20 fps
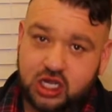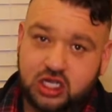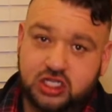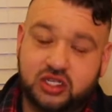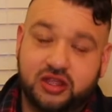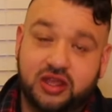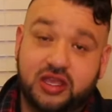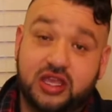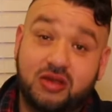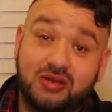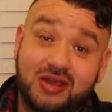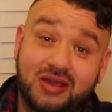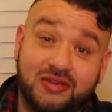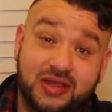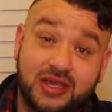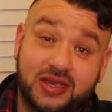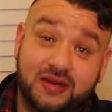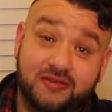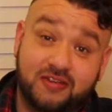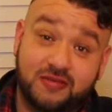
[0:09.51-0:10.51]
so that you have
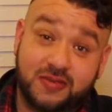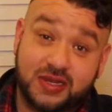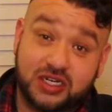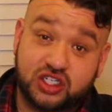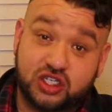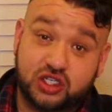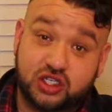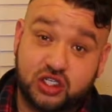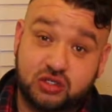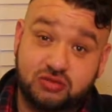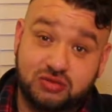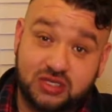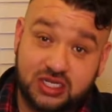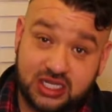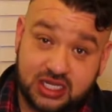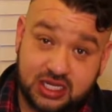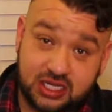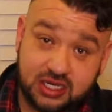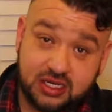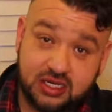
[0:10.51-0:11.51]
the information you
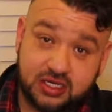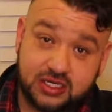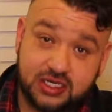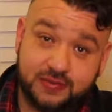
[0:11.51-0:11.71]
need